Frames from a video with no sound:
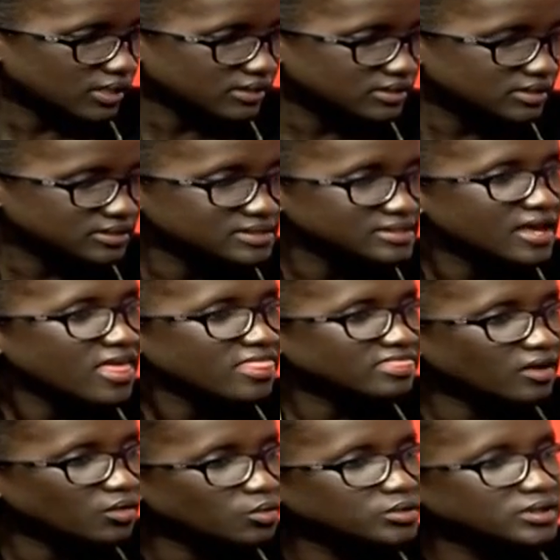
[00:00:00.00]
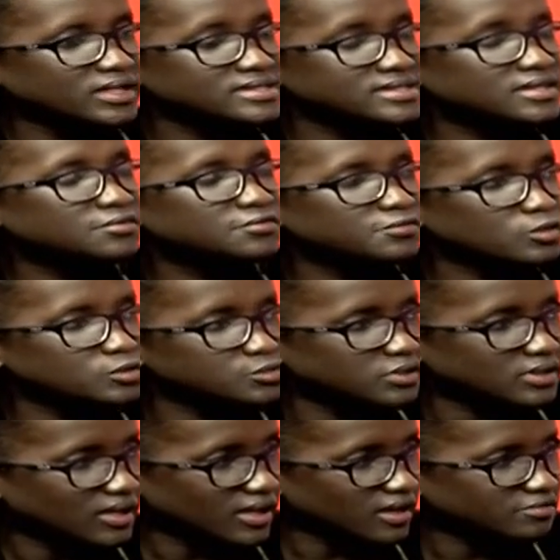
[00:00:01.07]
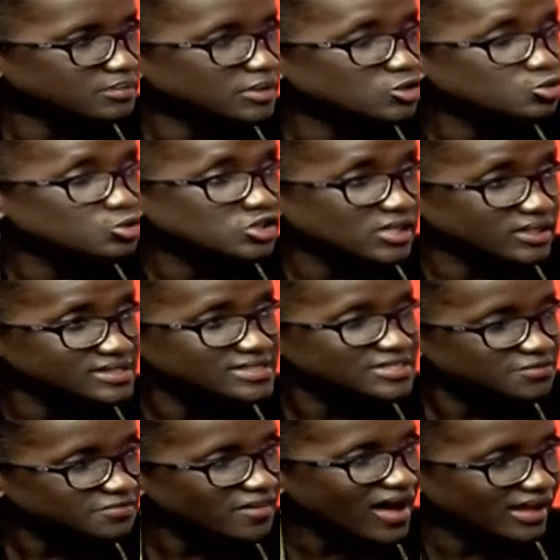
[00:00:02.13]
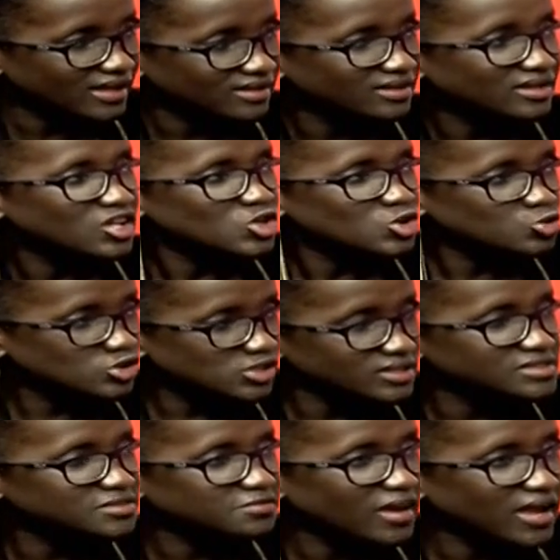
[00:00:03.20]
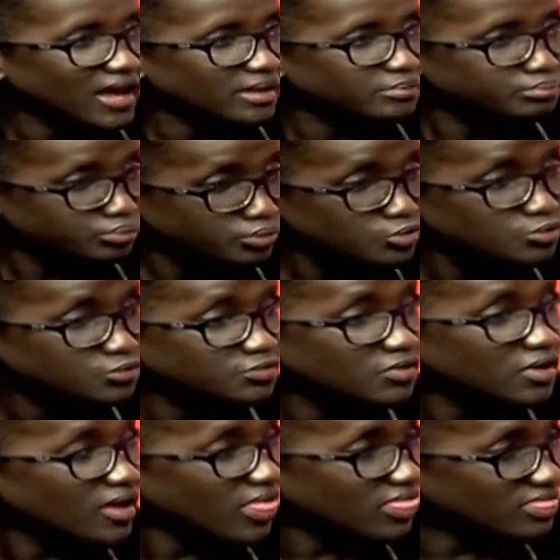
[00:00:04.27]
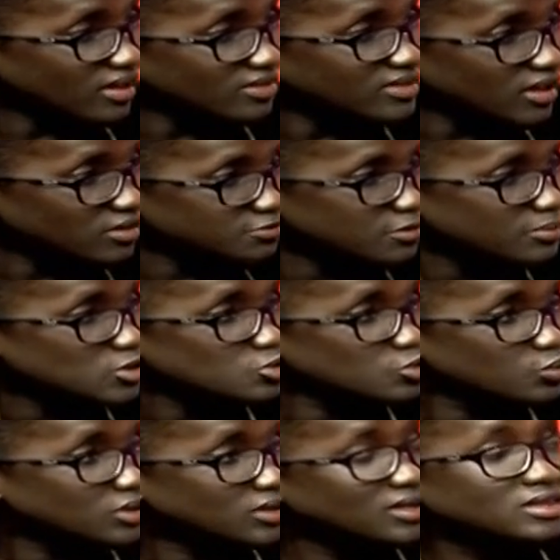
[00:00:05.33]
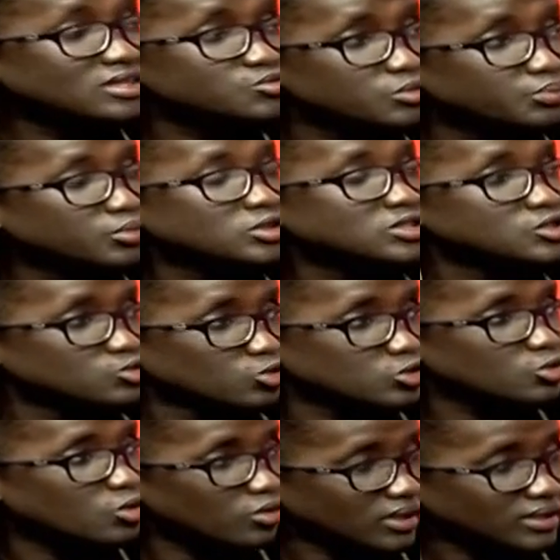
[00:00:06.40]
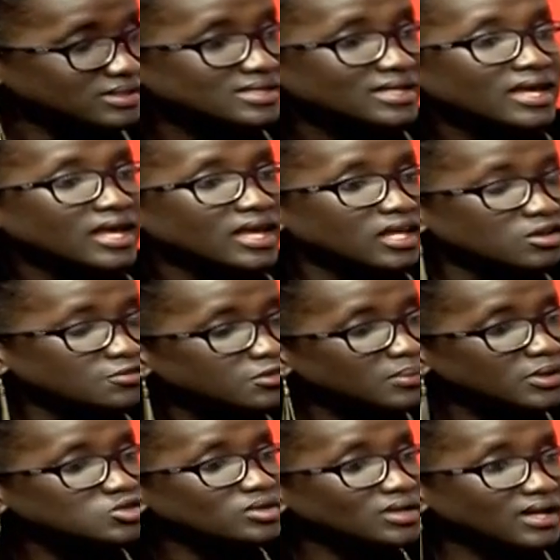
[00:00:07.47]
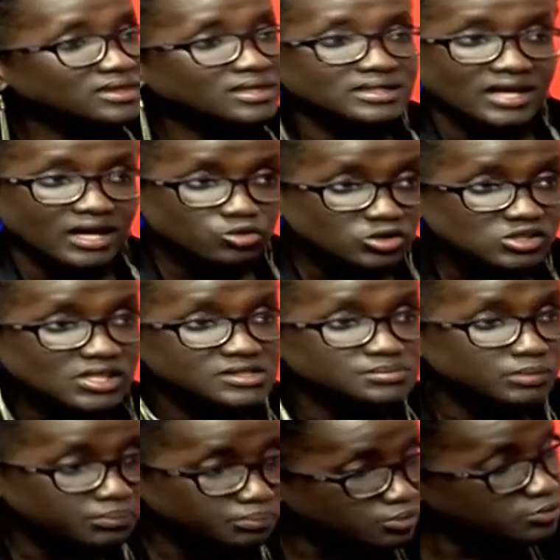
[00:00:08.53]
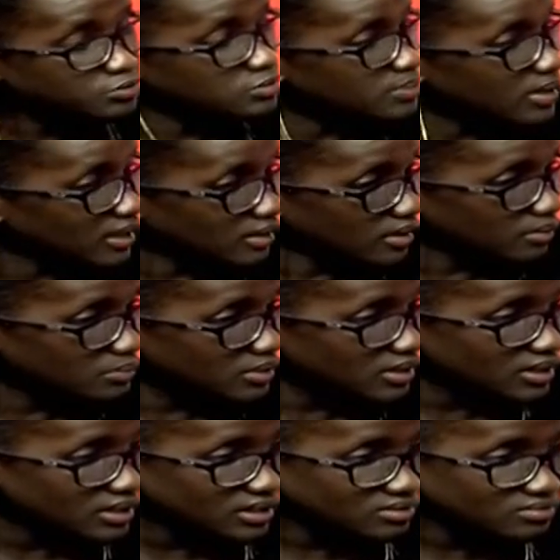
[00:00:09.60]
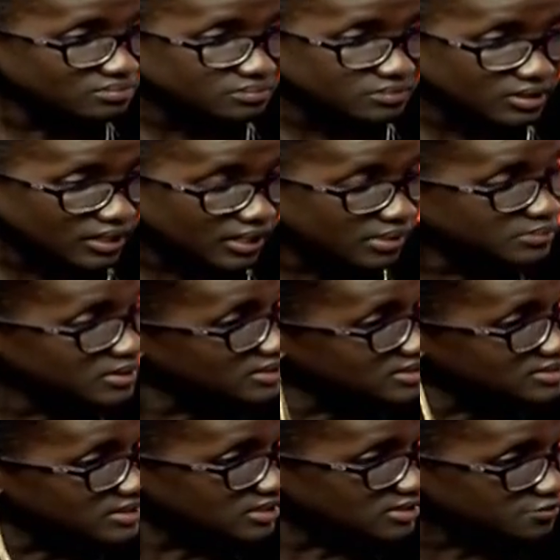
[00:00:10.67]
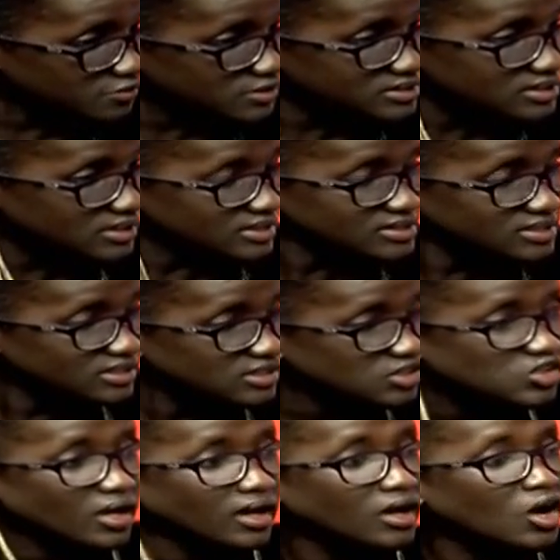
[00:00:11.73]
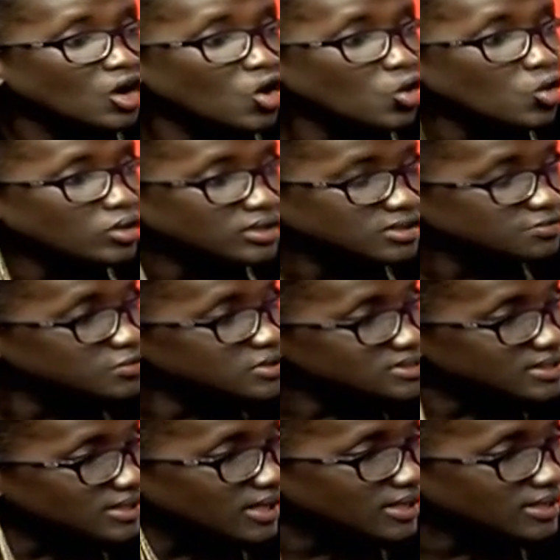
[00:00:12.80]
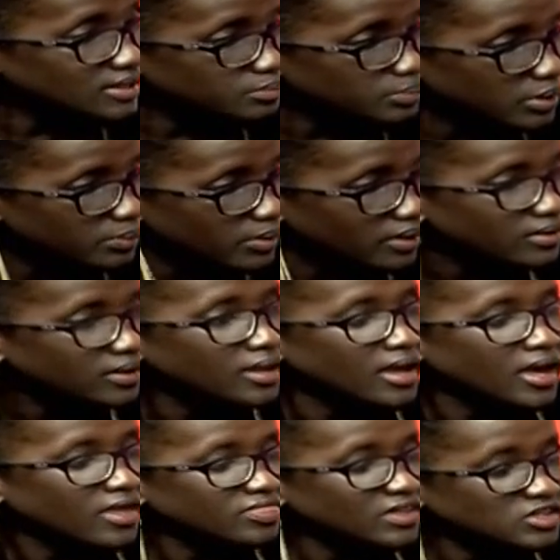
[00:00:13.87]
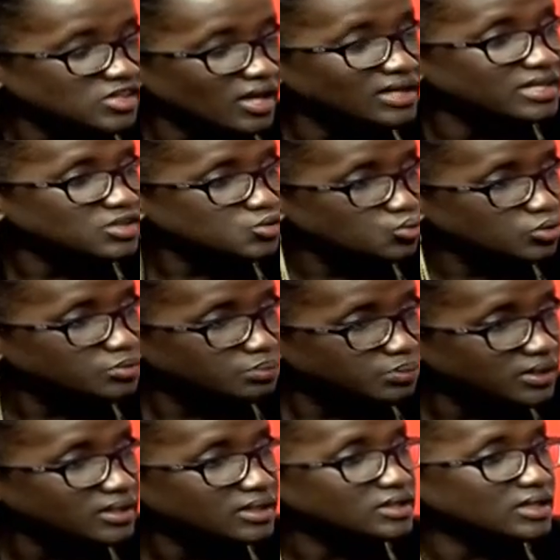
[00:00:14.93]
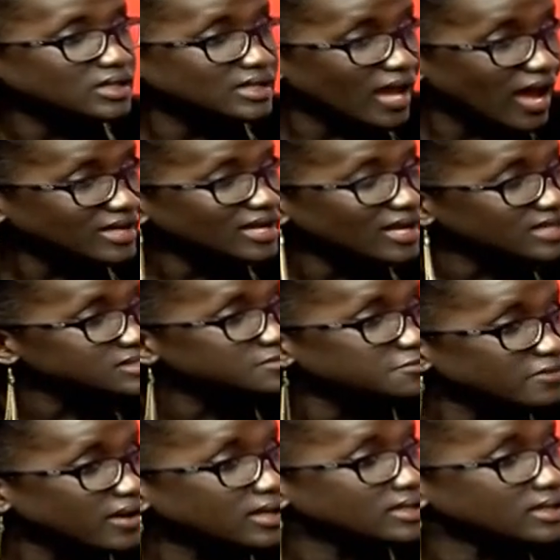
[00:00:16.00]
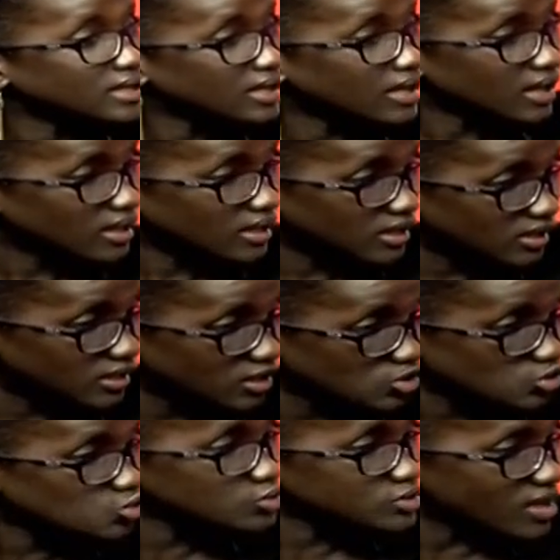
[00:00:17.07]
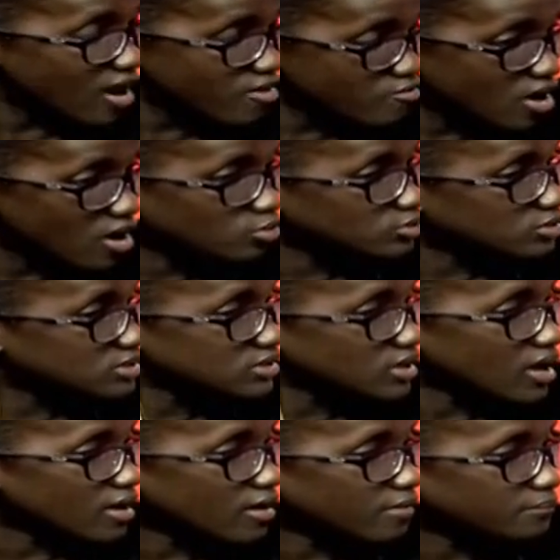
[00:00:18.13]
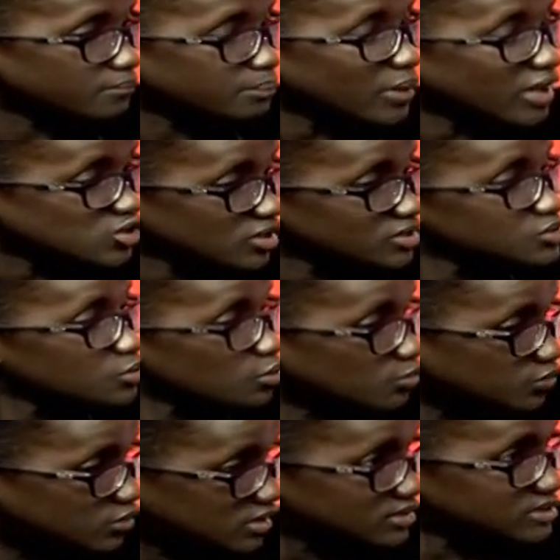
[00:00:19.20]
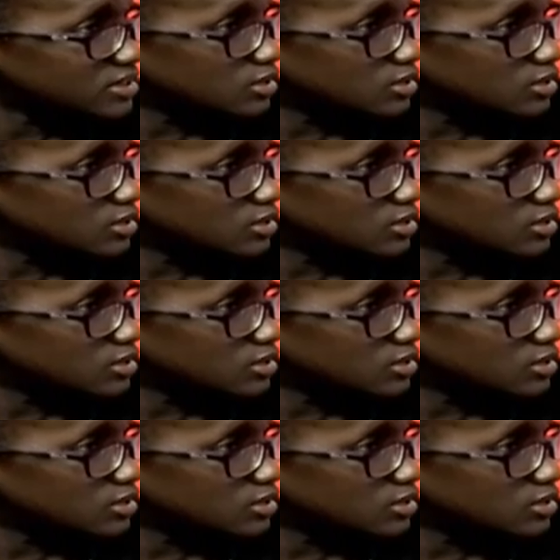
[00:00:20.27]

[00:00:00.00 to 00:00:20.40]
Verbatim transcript: like this, the onus then falls on the government to justify, to justify and prove that the information within this report is not correct. Information like that cannot just be proved by a mere claim that there's a difference in a signature or a difference in headed paper. The challenge would be in unclassifying issues around um, purchase of this